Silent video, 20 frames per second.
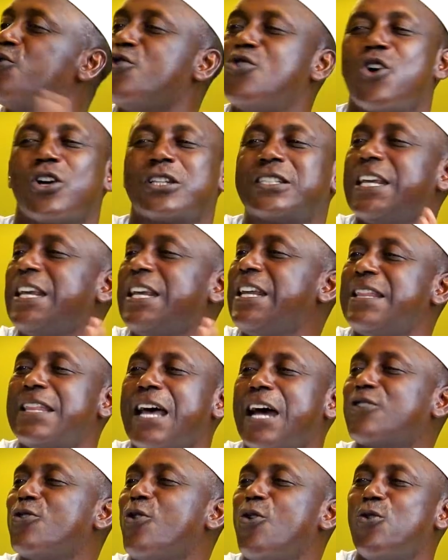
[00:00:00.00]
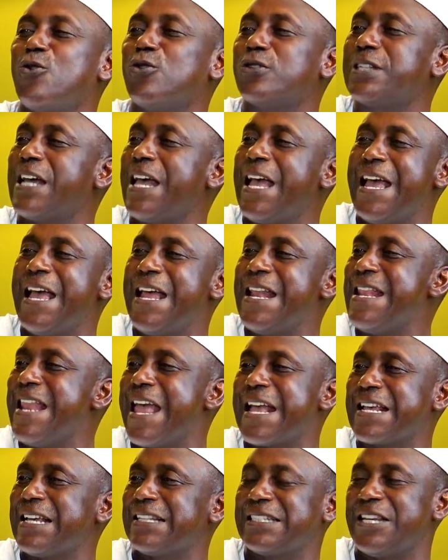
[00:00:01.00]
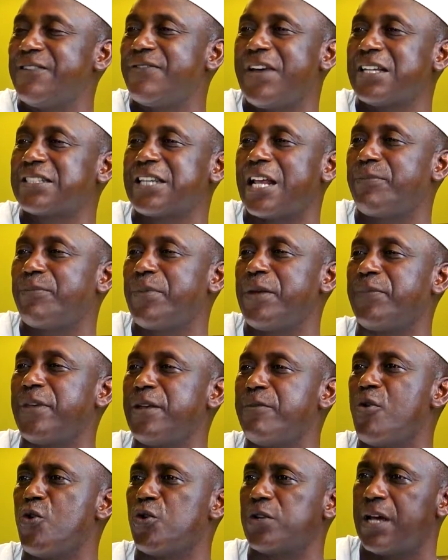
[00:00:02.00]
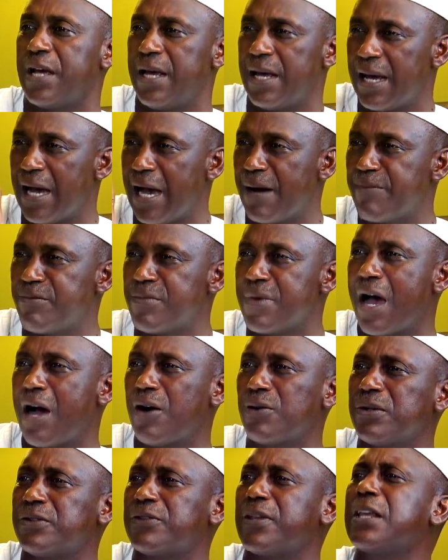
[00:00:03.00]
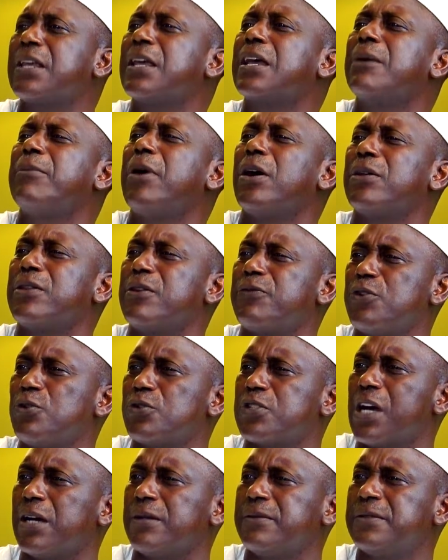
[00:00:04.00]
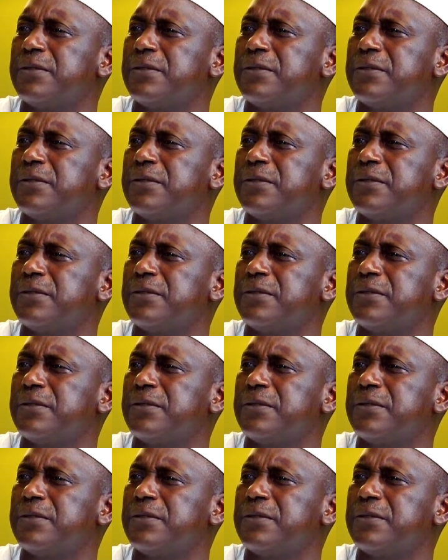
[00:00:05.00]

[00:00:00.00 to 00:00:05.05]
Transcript: not in that old negative SLPP mode. I'm now thinking about the future,